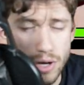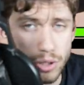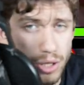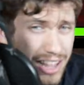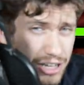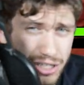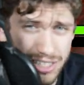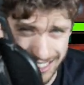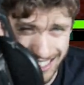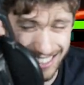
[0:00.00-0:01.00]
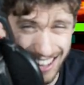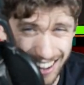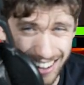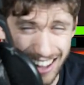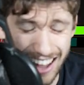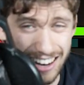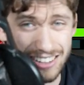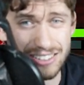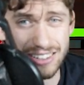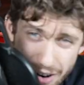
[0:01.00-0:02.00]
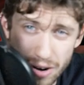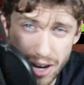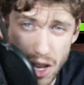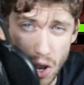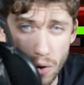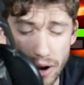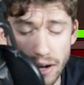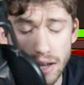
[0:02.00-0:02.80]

so they just sit there, and it's very annoying.